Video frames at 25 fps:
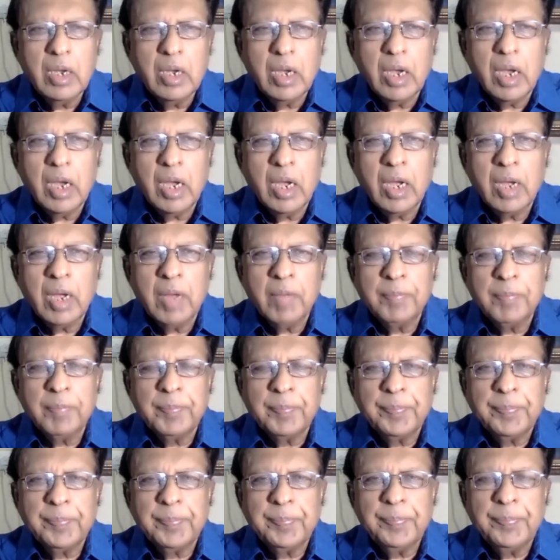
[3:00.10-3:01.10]
Uh,
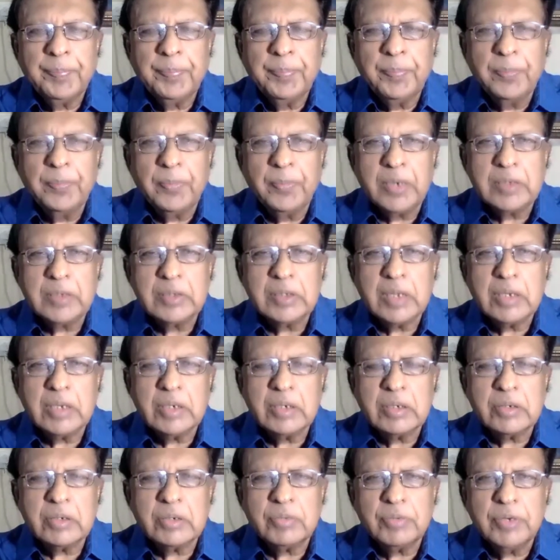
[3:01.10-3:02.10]
once
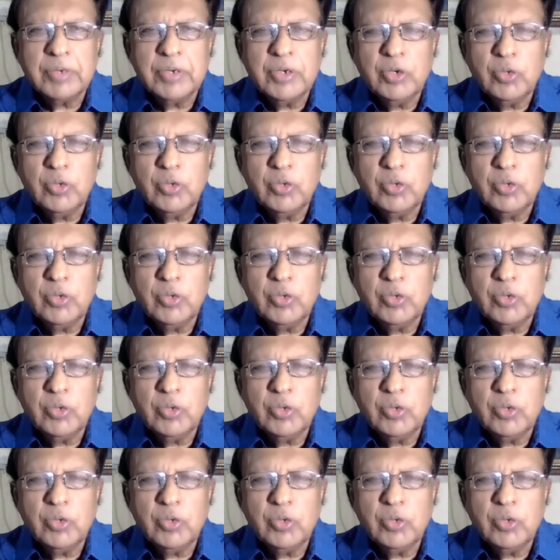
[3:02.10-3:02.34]
that we